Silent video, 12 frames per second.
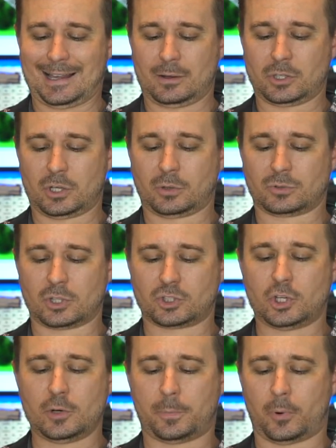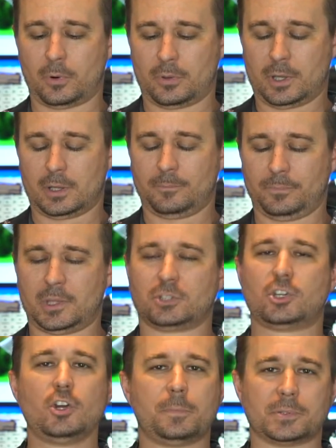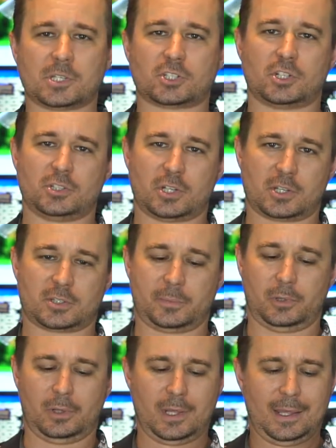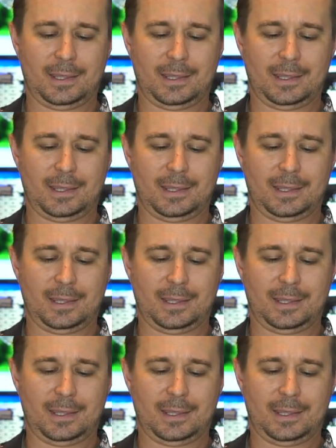you know, the two position adjustable,